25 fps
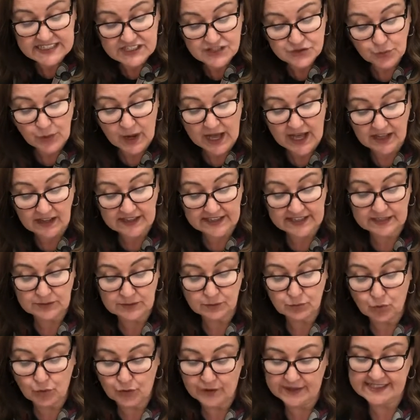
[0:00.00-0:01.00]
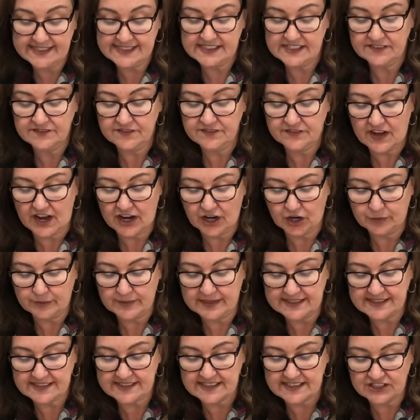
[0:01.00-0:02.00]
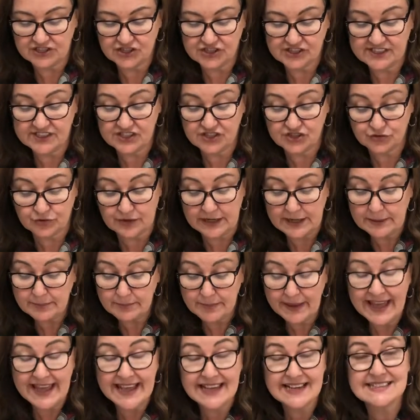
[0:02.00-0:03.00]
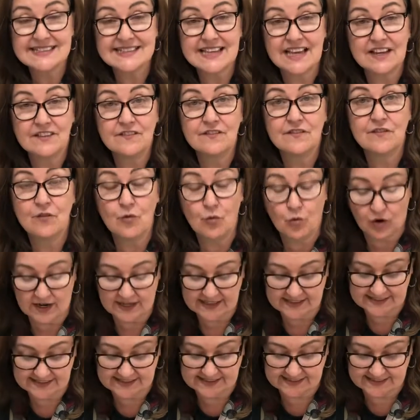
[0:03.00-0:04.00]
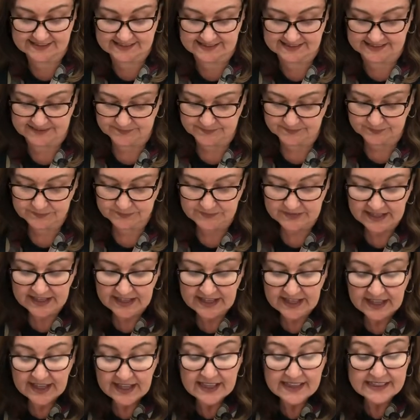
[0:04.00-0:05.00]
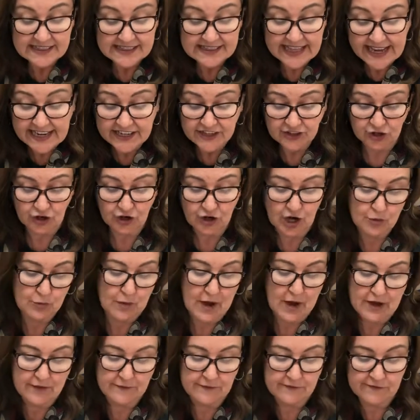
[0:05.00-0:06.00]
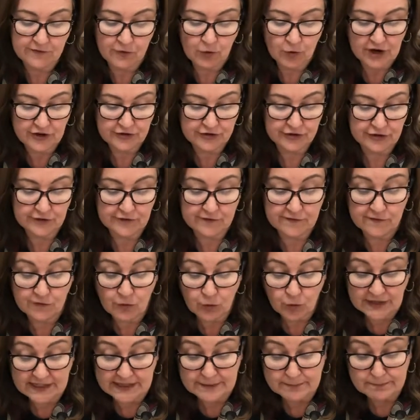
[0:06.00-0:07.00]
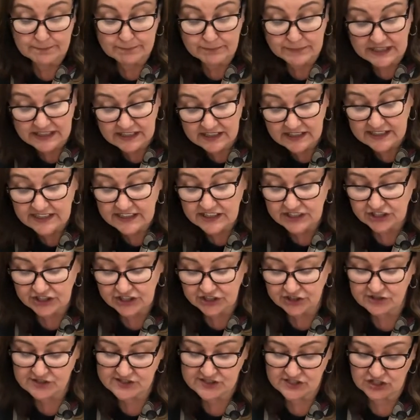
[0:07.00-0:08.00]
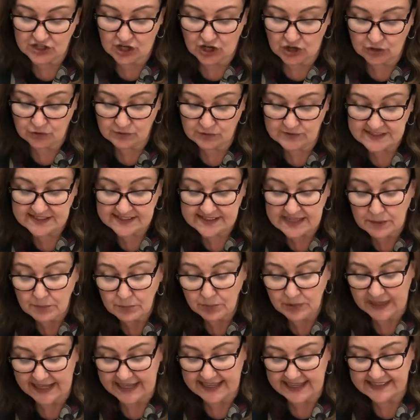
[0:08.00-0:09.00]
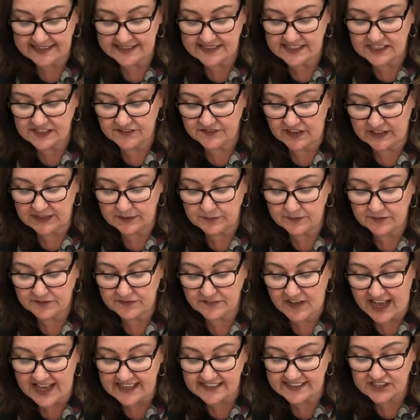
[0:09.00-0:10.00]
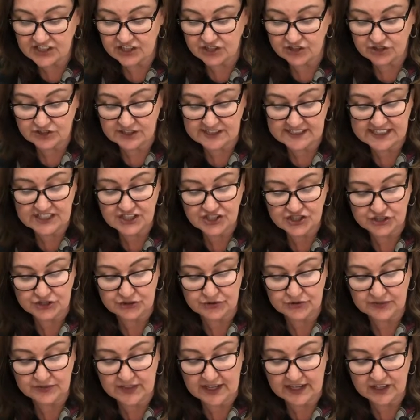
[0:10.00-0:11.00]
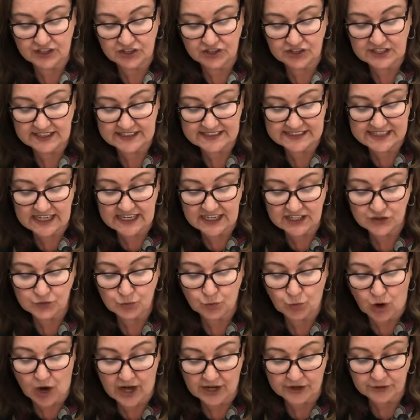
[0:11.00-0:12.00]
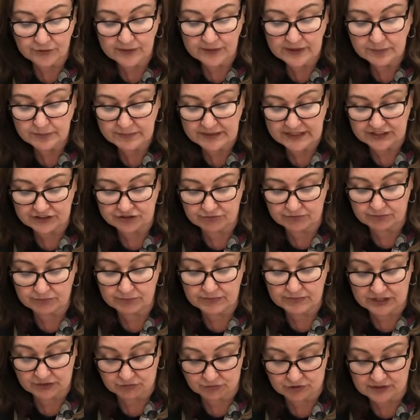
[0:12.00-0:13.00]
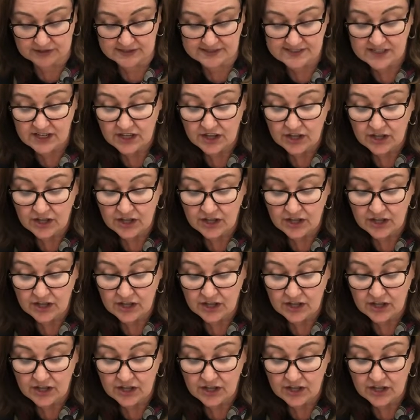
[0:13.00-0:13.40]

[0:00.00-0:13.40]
dwell in moist environments such as stream banks and forests. Later, around 440 million years ago, some plants developed vascular tissue that could conduct water and minerals